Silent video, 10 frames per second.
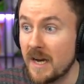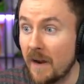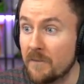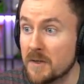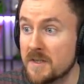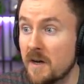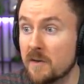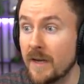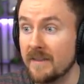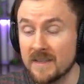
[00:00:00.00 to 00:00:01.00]
I first thought,
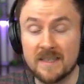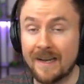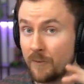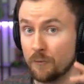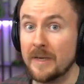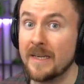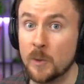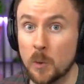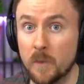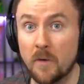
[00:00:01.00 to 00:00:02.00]
okay, this is like really
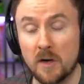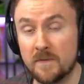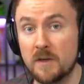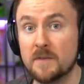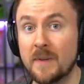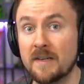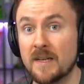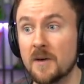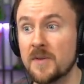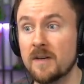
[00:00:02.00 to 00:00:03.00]
cool for all of those players
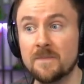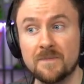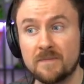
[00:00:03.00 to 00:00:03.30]
out there.